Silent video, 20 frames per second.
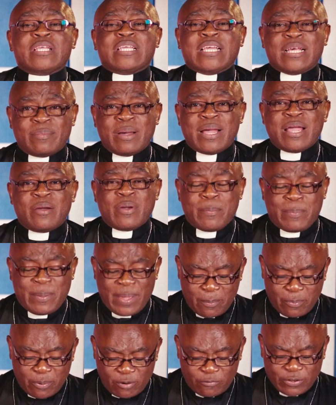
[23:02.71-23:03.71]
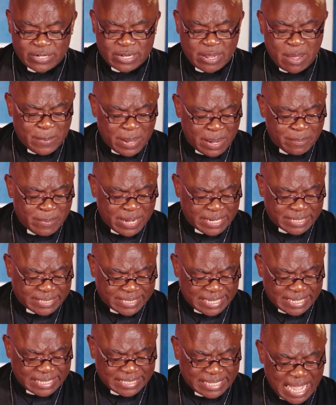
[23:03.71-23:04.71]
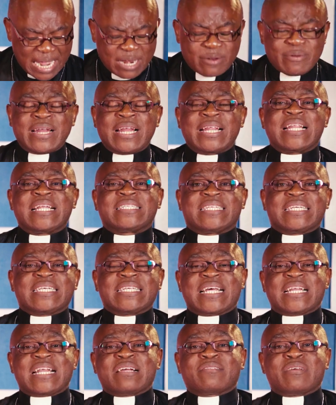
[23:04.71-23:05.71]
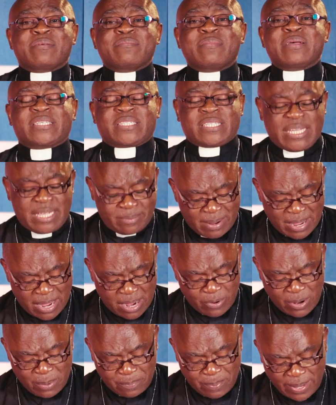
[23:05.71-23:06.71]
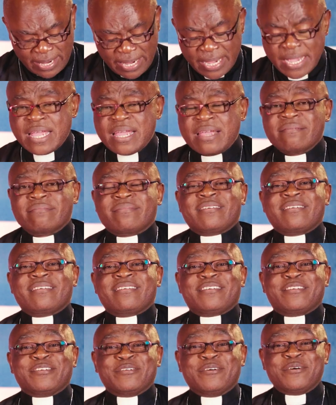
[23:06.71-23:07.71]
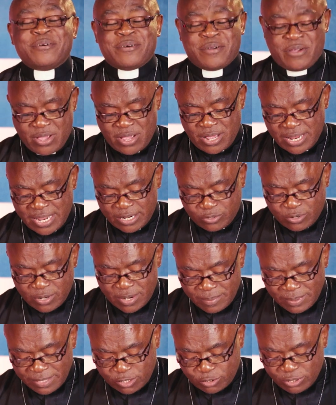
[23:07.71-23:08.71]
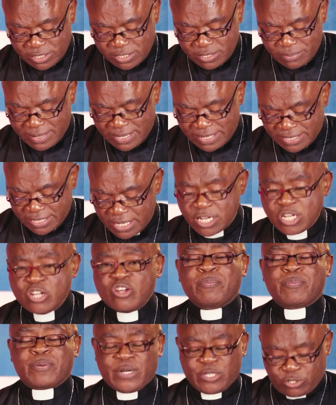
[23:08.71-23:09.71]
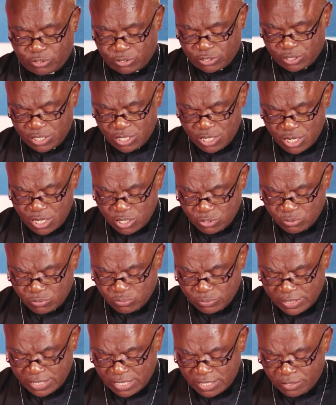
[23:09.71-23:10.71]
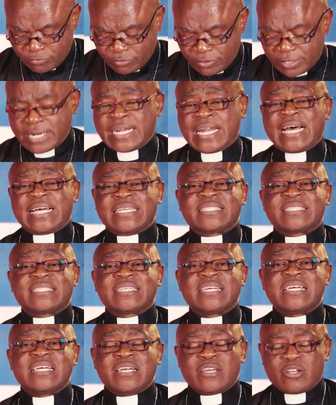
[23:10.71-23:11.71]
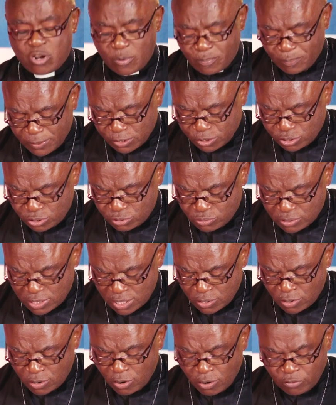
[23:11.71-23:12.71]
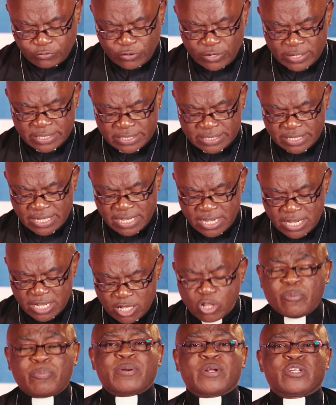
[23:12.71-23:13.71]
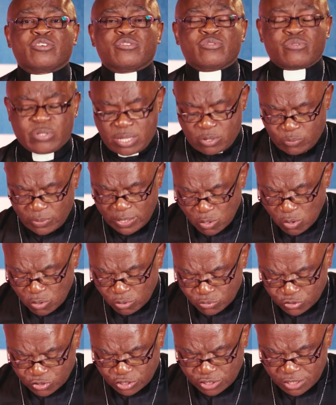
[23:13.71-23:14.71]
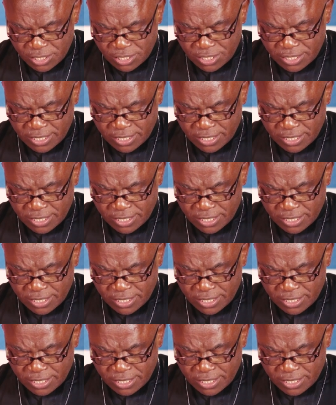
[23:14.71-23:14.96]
Jeremiah weeping prophet, there are many, many things. And one other thing that actually makes Jeremiah weeping, you know, the mistreatment, the oppression to the foreigners, the oppression to the orphans, the oppression to the widows.